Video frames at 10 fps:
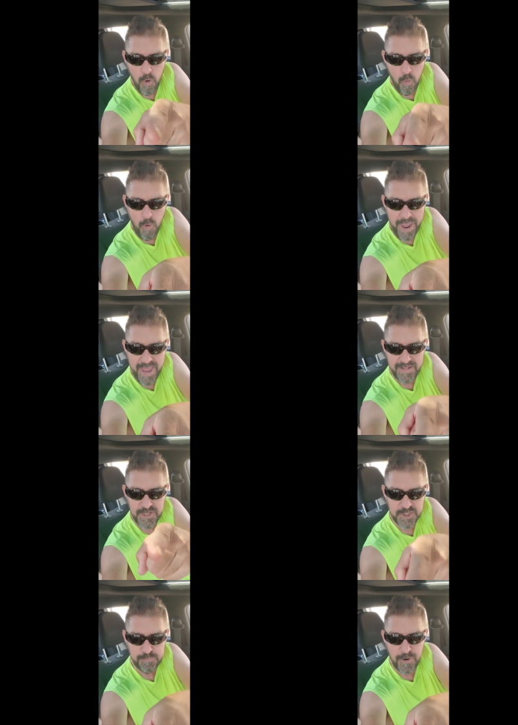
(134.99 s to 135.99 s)
When
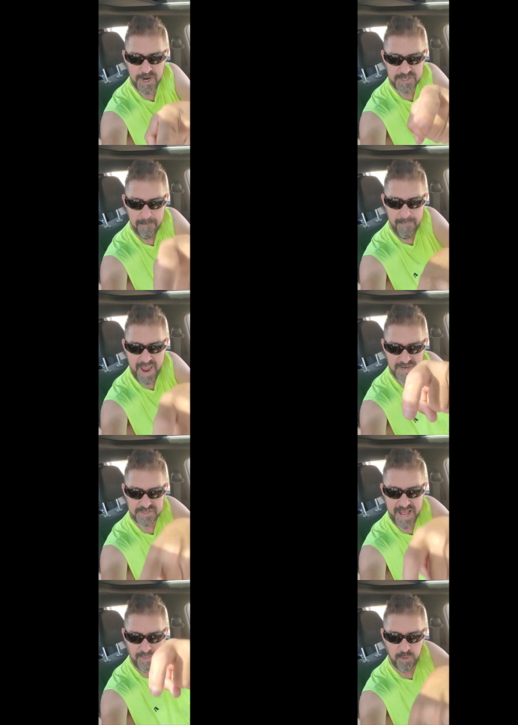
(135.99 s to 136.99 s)
this person
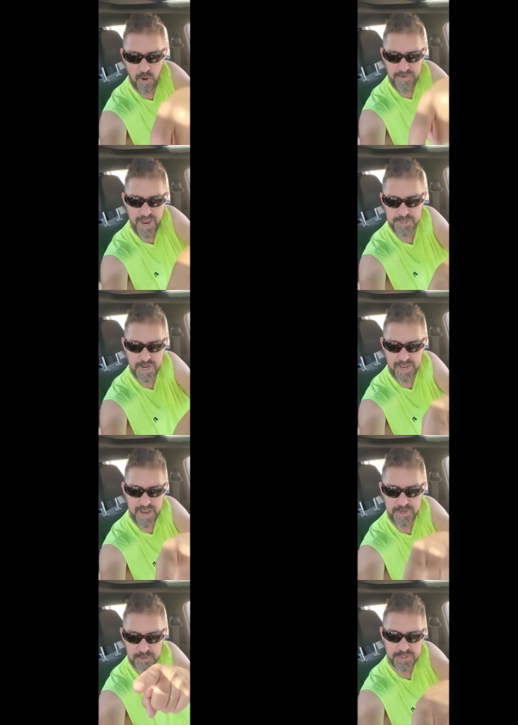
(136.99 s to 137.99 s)
makes that donation
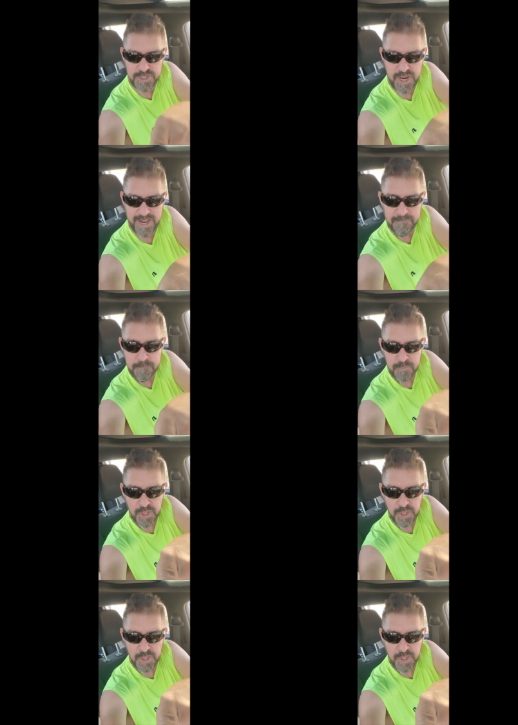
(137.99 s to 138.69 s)
and you see it,